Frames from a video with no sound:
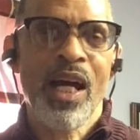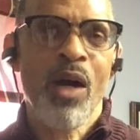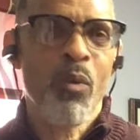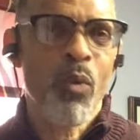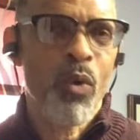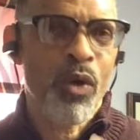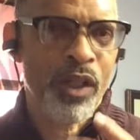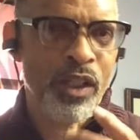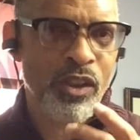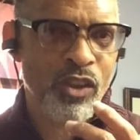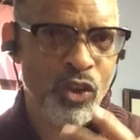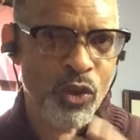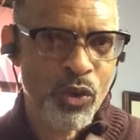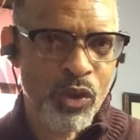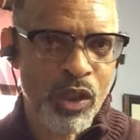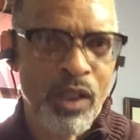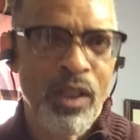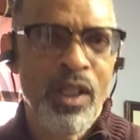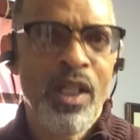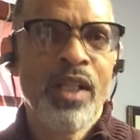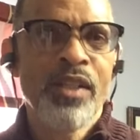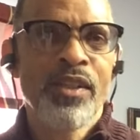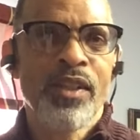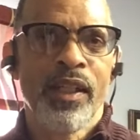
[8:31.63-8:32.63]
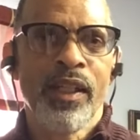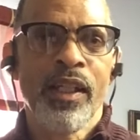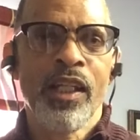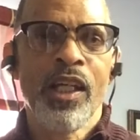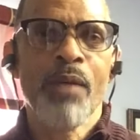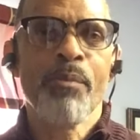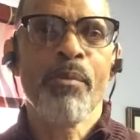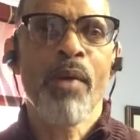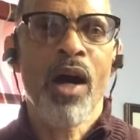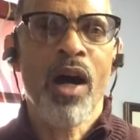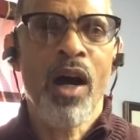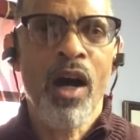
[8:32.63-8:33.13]
I wanted you to
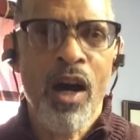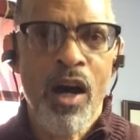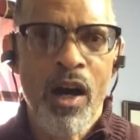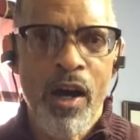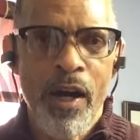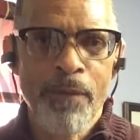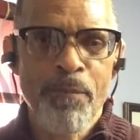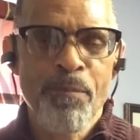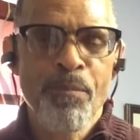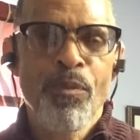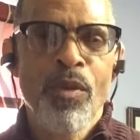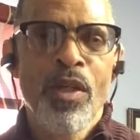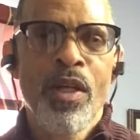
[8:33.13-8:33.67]
hear my heart.